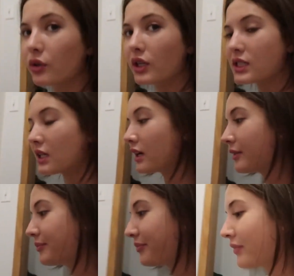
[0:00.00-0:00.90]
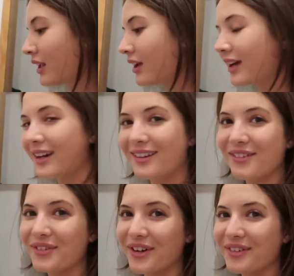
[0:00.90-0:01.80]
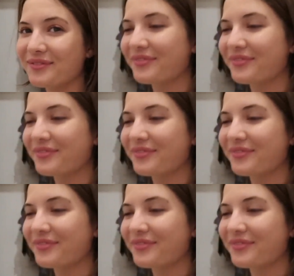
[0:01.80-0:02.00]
Luna's in it. And I love her.